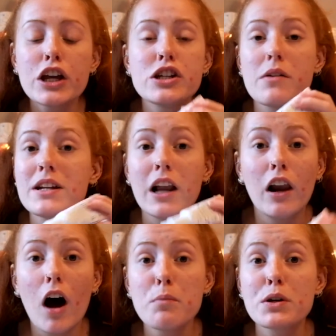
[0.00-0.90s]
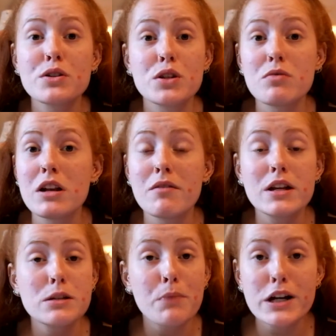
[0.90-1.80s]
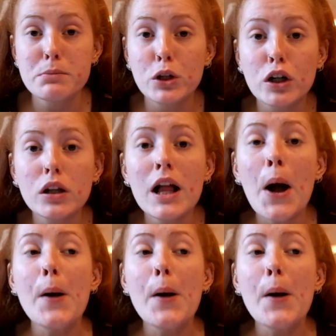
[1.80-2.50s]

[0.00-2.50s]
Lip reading: You don't need a lot because it's really spreadable.